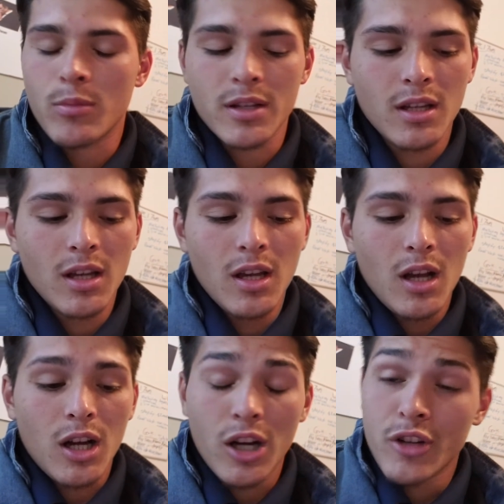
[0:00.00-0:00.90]
But
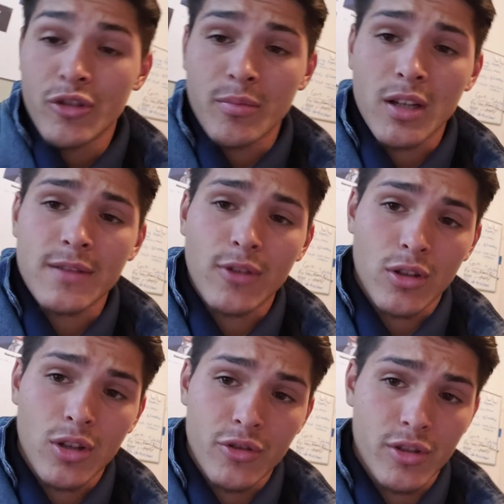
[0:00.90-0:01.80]
$100 for
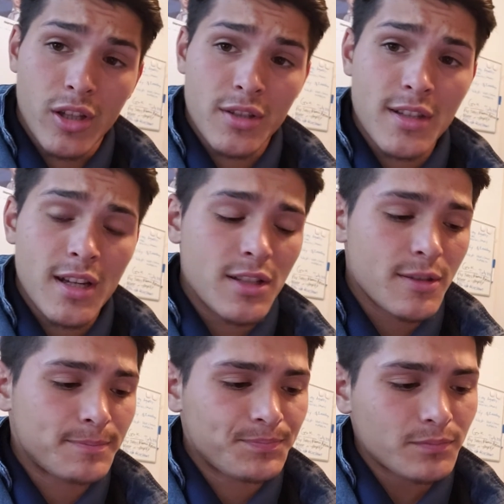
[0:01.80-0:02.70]
100 lawn
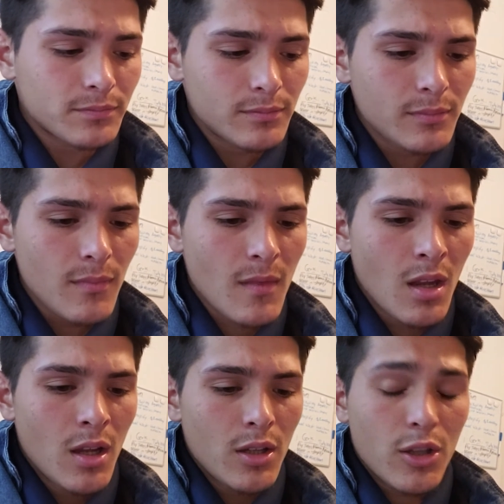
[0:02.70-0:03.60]
signs.
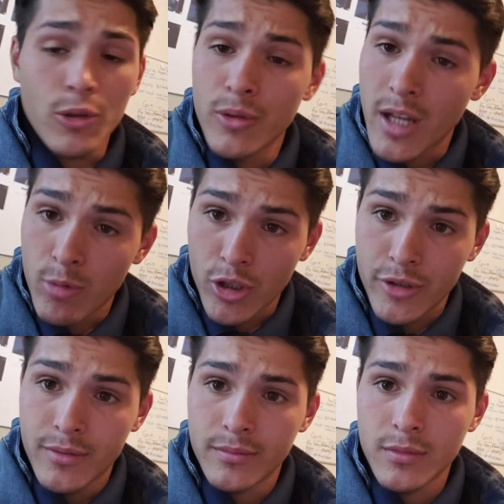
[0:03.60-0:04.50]
Go to a
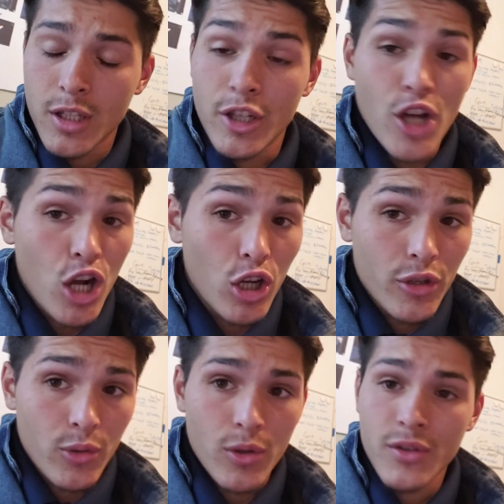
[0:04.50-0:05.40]
neighborhood, knock
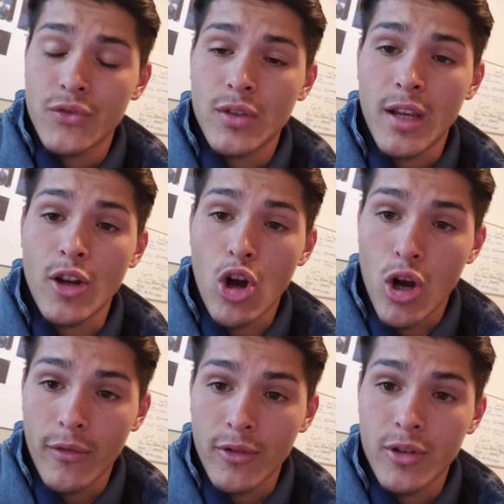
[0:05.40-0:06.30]
on doors, and
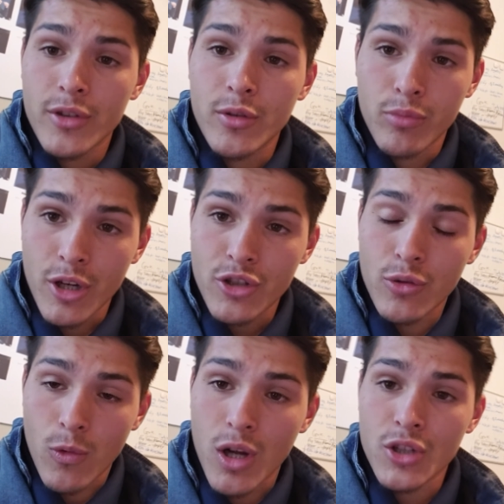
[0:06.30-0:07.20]
offer to pressure
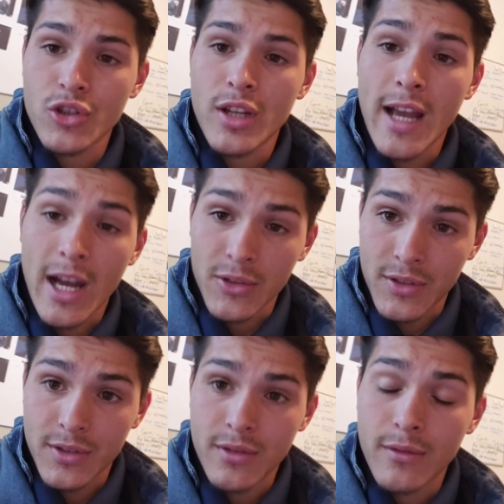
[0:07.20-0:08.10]
wash
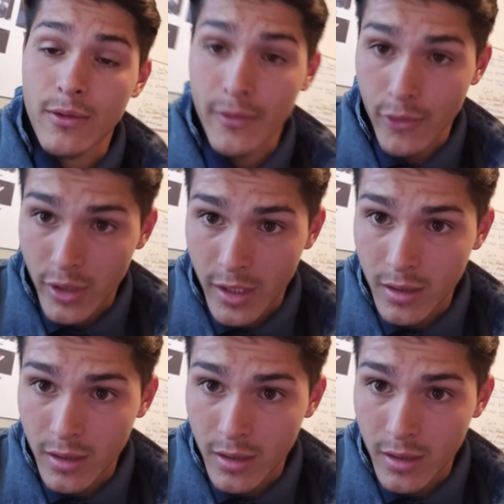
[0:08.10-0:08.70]
houses for free.